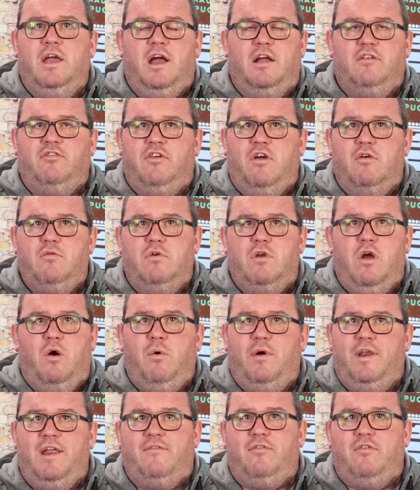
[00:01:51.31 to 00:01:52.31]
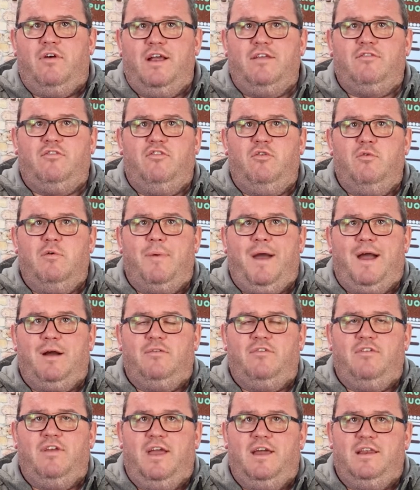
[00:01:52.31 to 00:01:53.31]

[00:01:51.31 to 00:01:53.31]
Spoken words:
and so no one ever asks you about it,